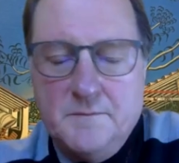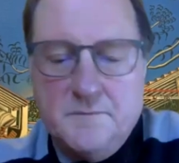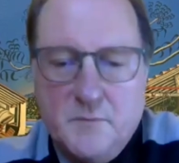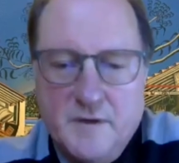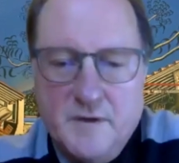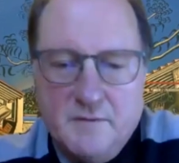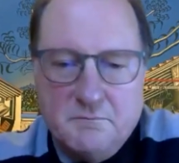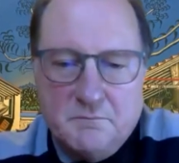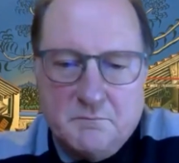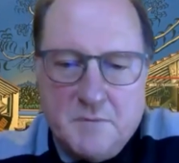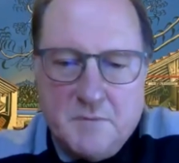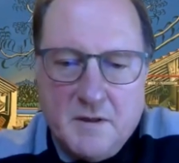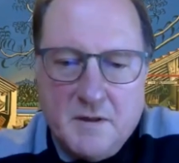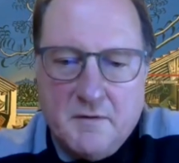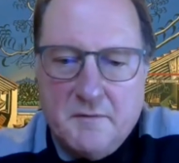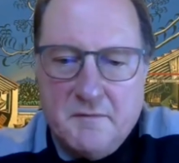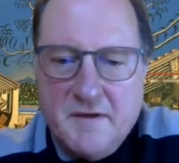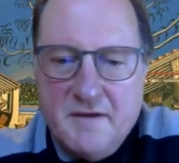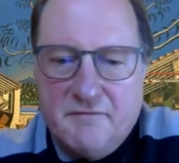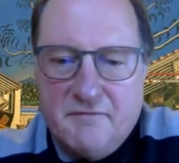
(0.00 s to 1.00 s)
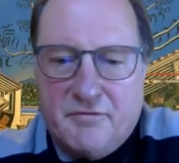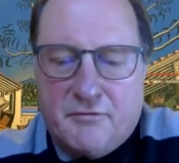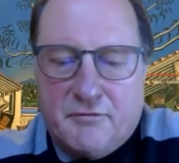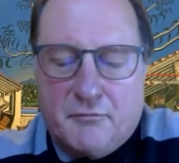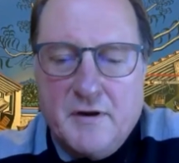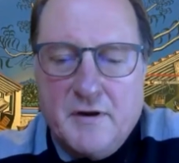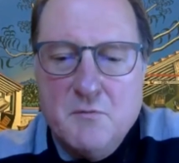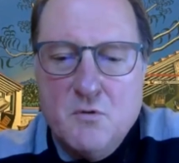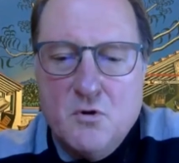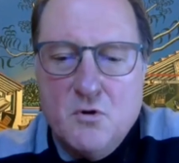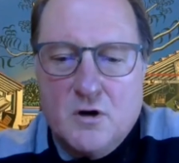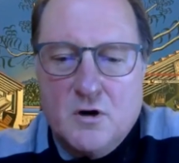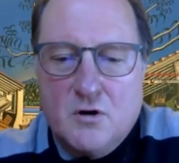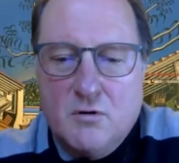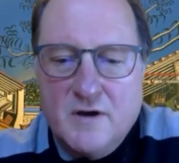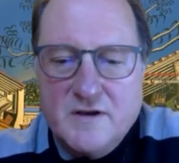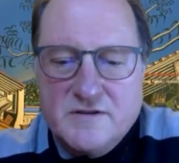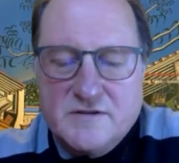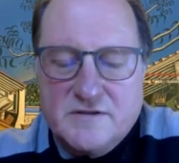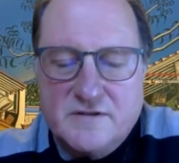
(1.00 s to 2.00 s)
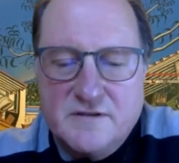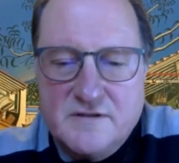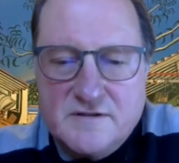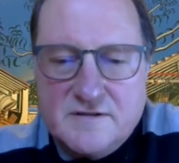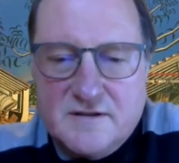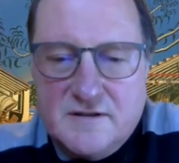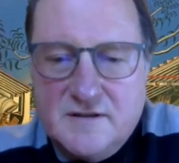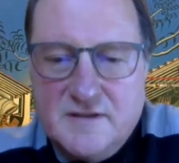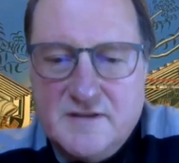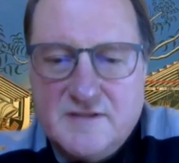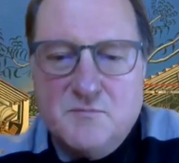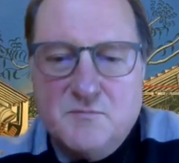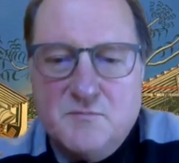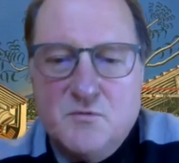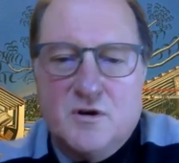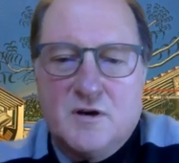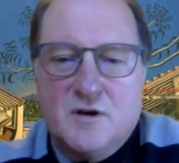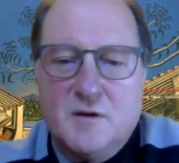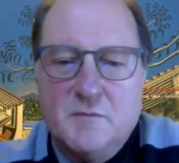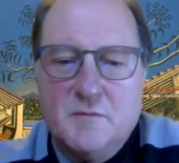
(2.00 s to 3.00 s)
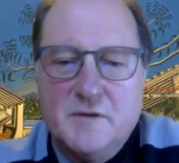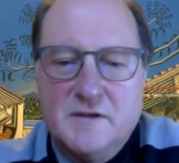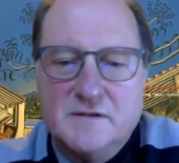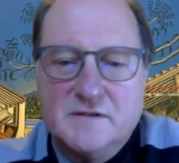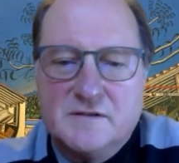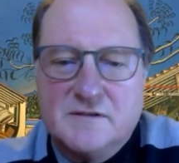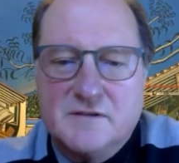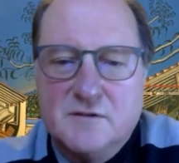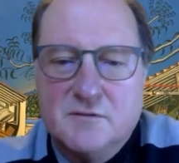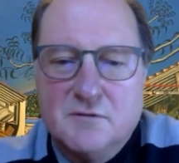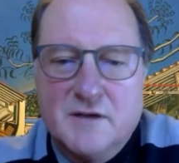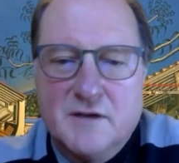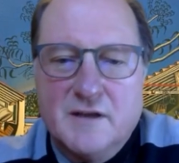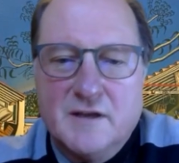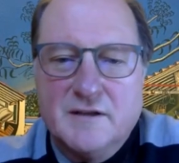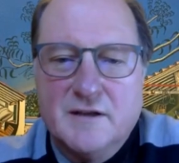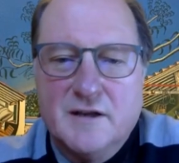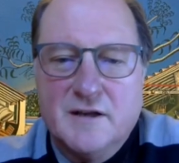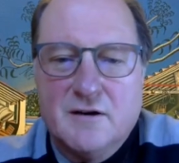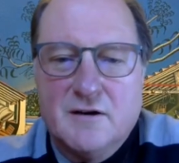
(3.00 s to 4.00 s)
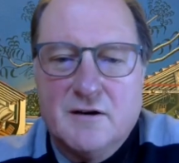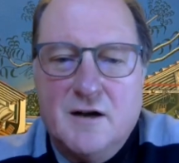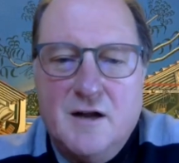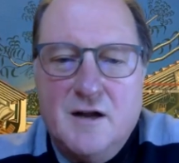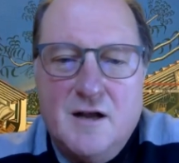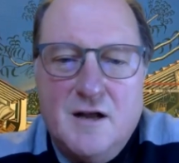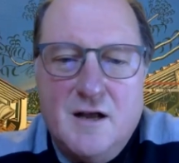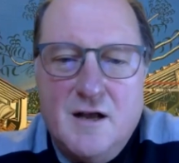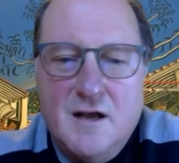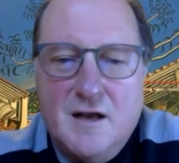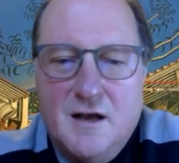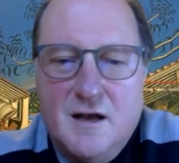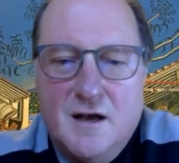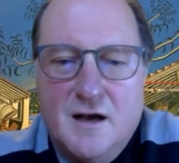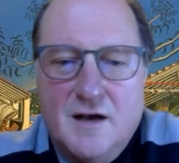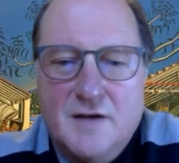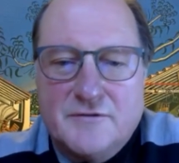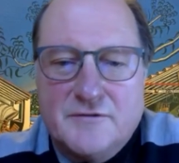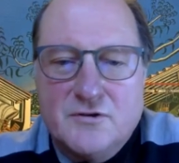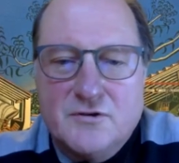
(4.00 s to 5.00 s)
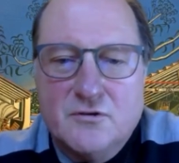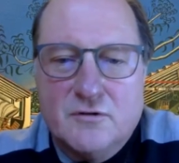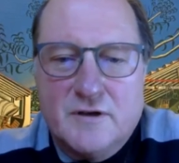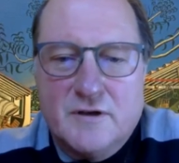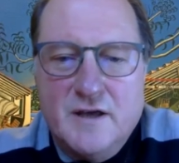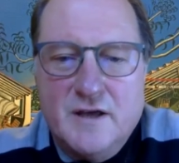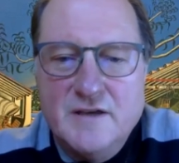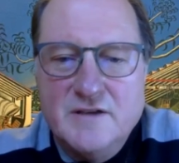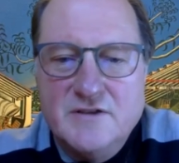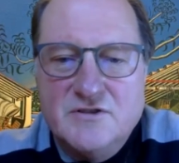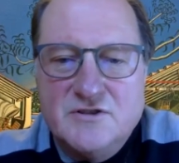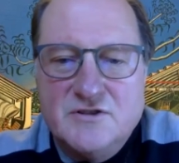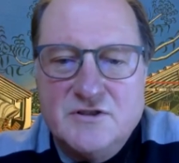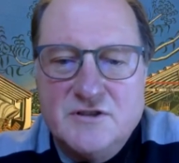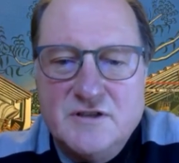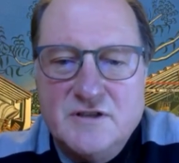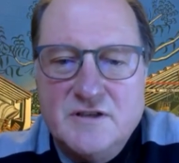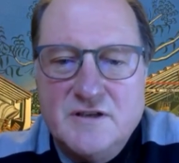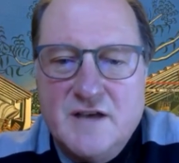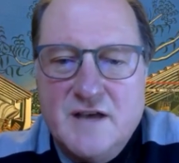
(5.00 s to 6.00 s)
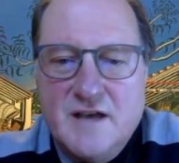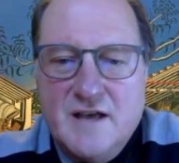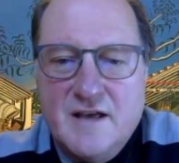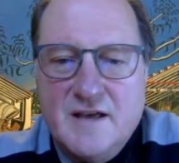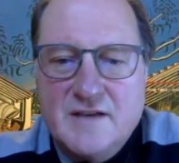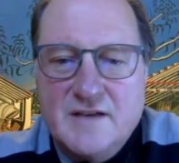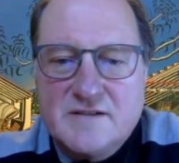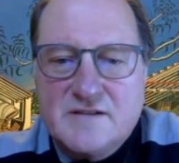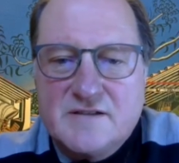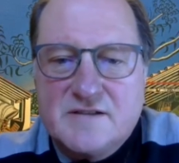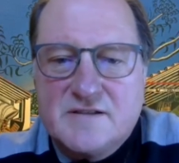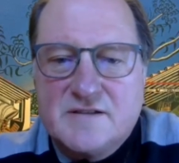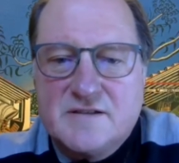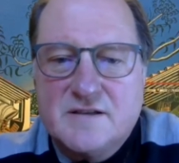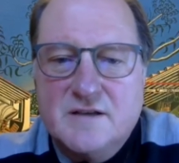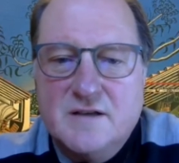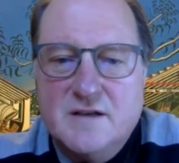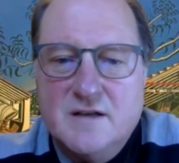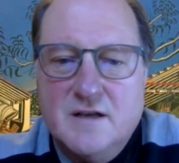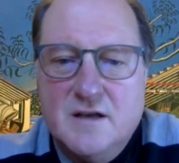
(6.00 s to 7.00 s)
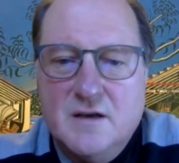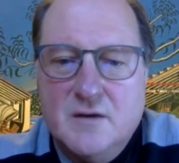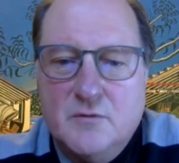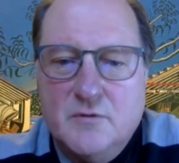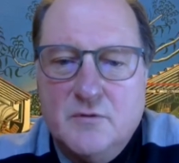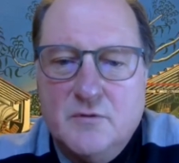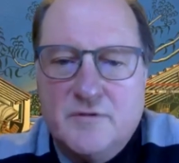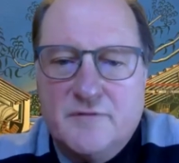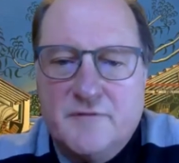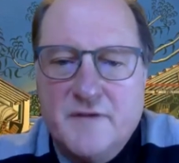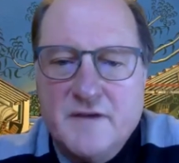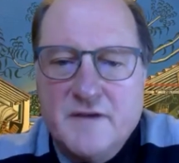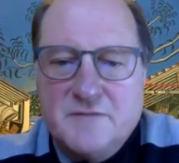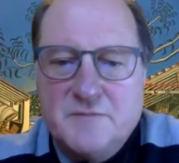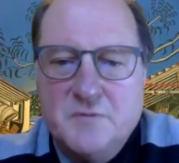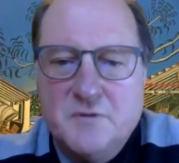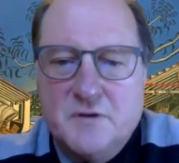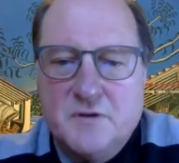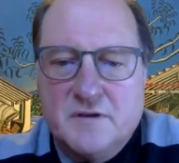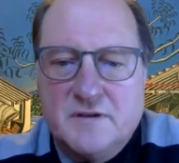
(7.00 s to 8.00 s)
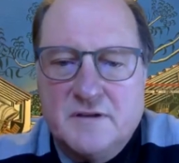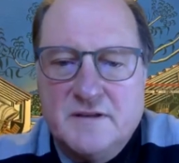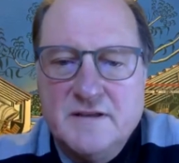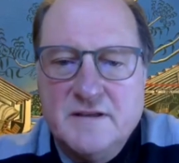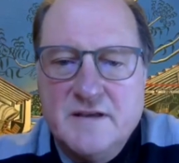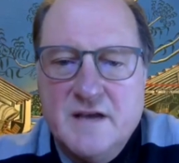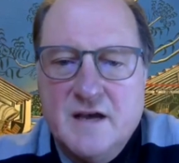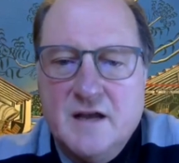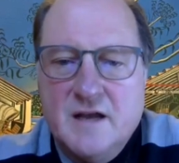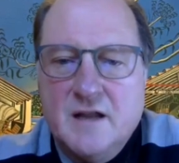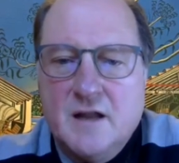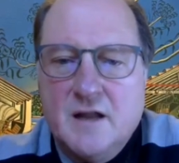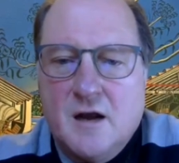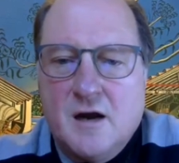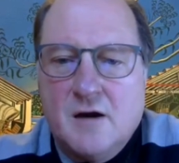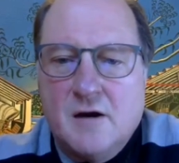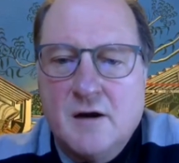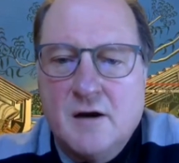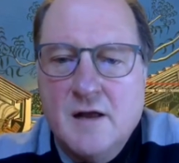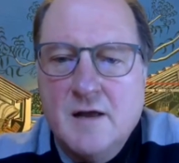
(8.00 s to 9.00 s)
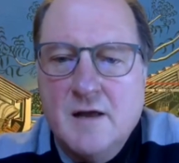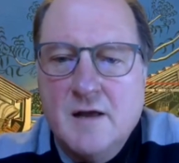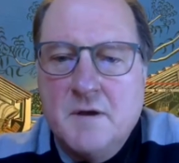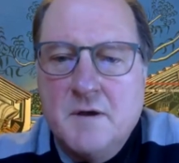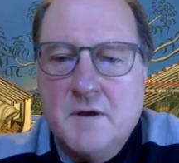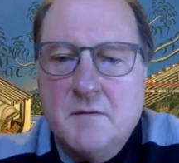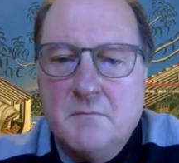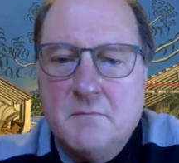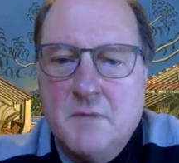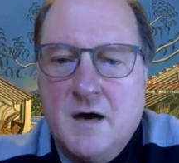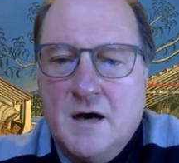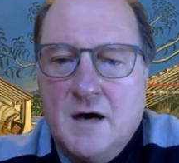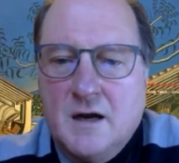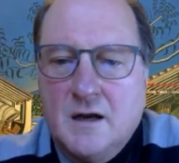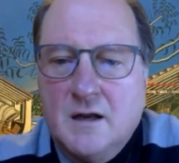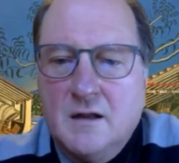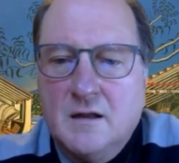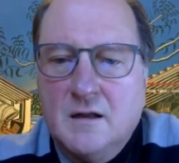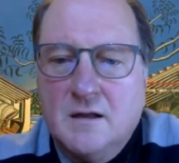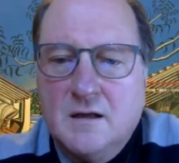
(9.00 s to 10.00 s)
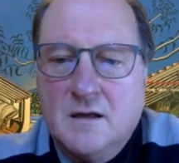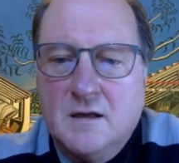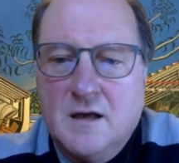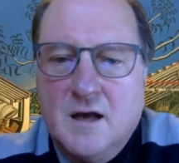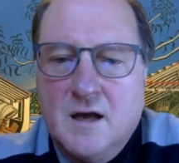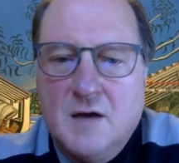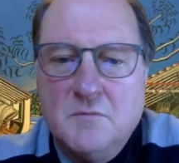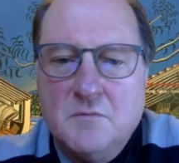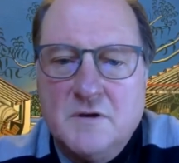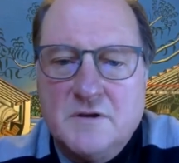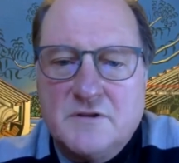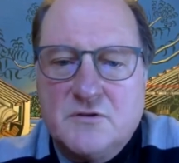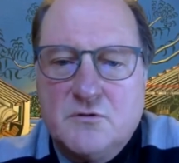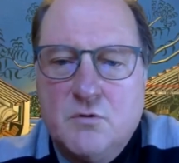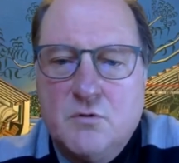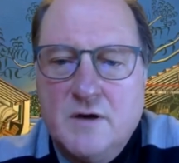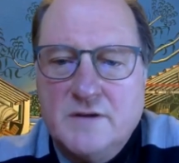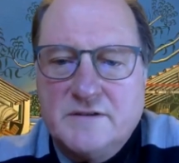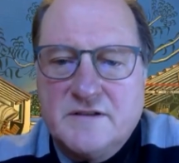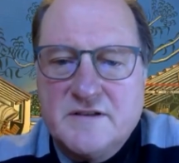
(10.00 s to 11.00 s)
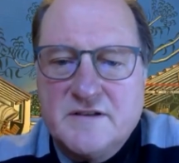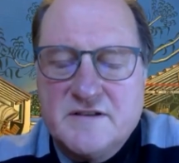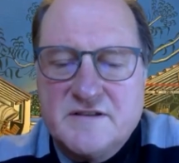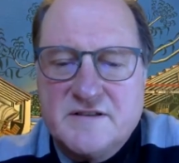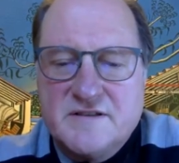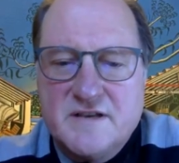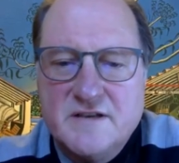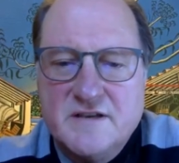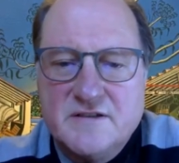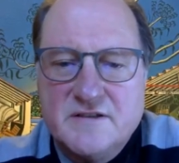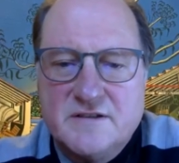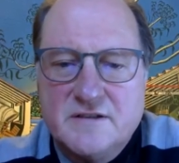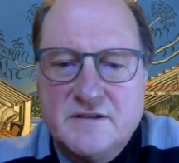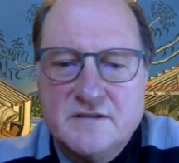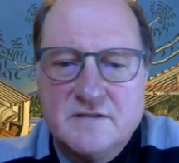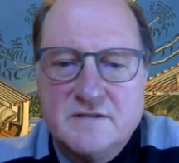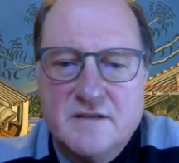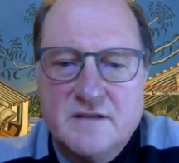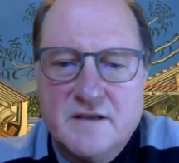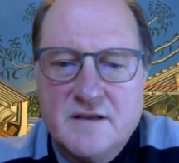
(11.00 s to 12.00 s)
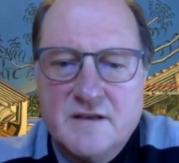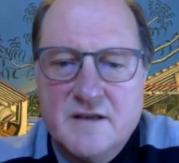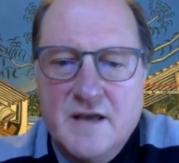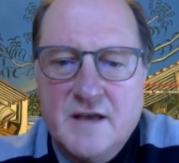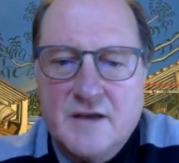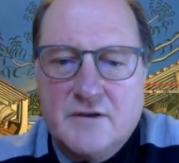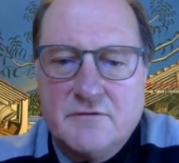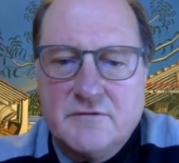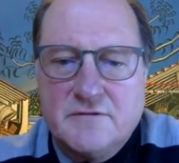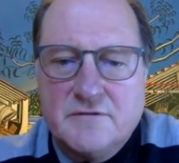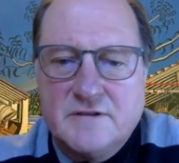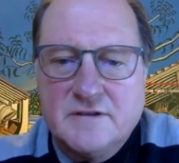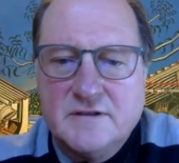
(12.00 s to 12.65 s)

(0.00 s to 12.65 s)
we have 3 more questions unless more come in, so we're getting there. So KG asks, With Facebook DLRM model, how much quantization accuracy